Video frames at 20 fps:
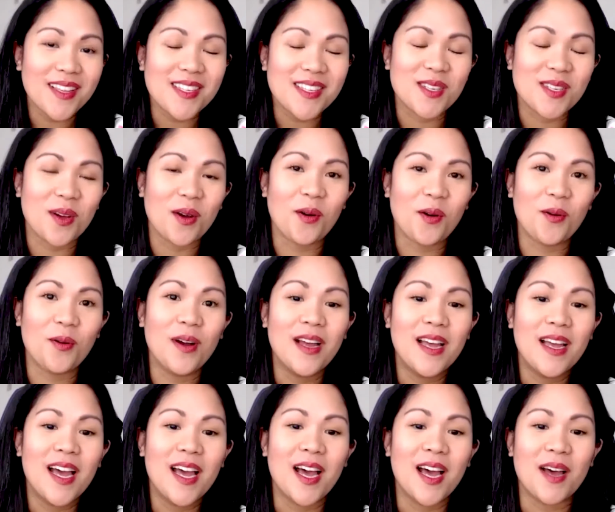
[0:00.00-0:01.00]
So
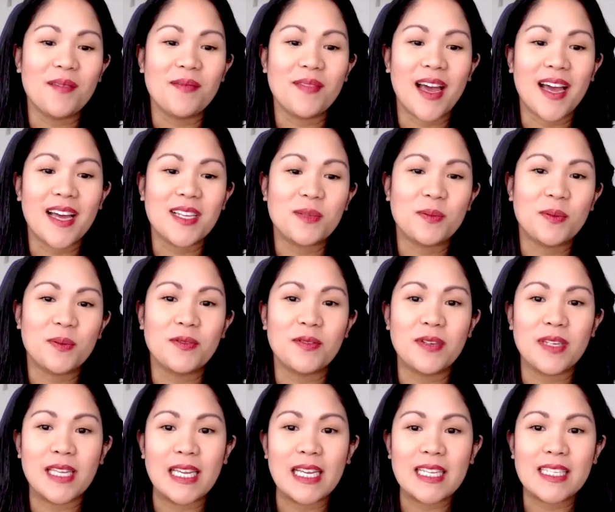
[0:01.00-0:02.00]
that has been
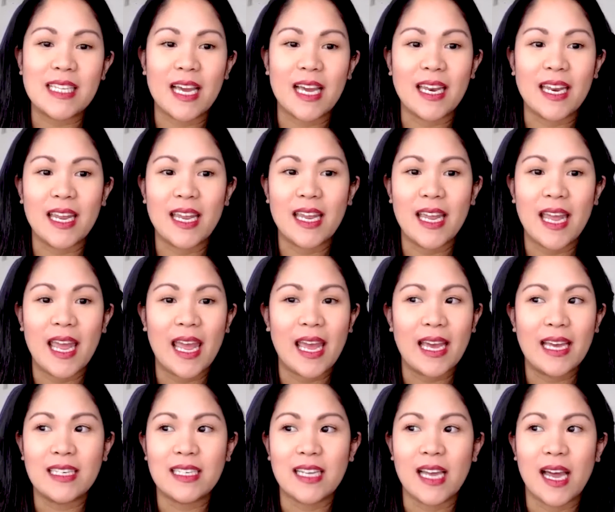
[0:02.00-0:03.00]
really exciting.
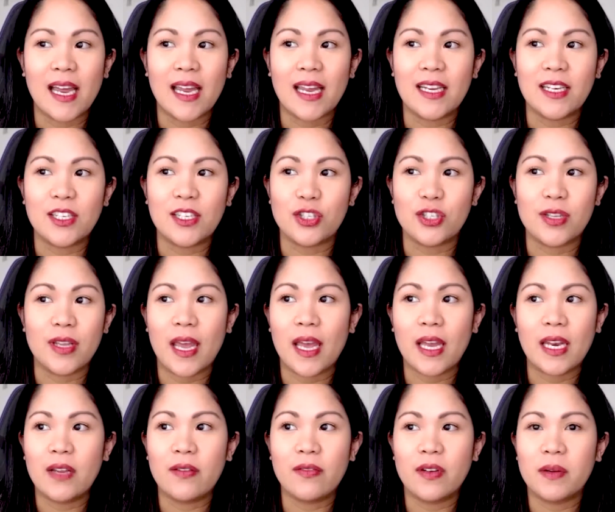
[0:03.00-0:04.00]
And I just
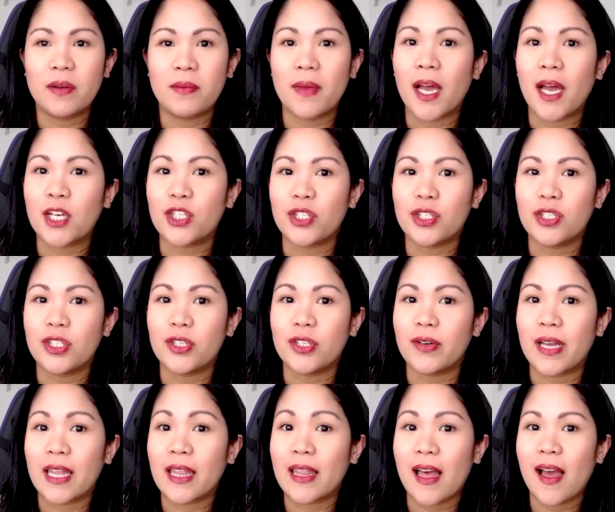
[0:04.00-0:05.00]
can't even imagine
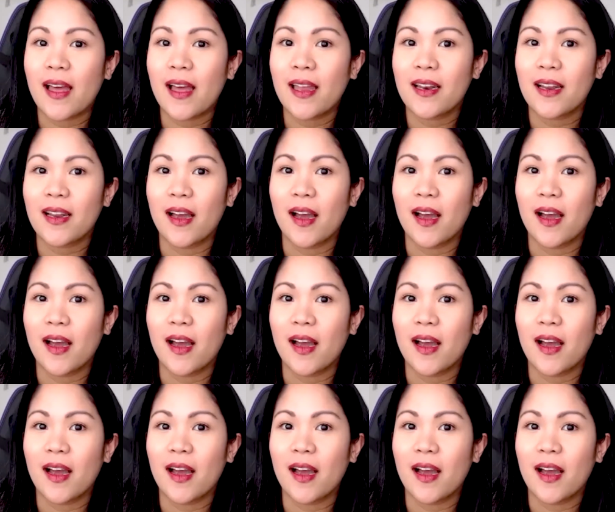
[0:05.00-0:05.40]
doing that